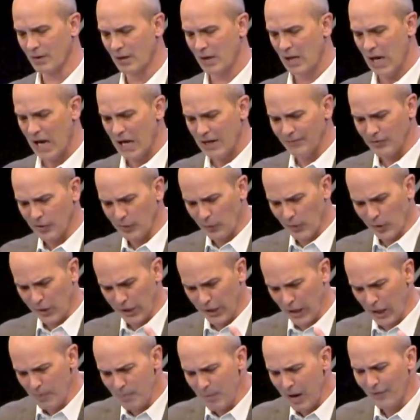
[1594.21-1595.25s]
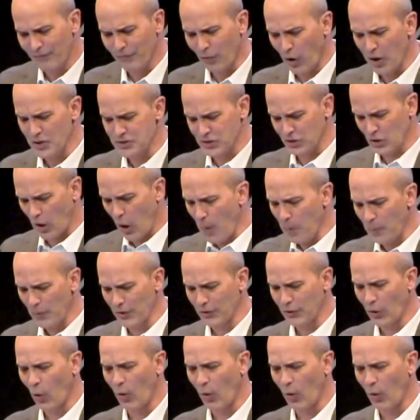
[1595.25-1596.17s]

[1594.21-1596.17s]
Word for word: And if you will hear my voice and open the door,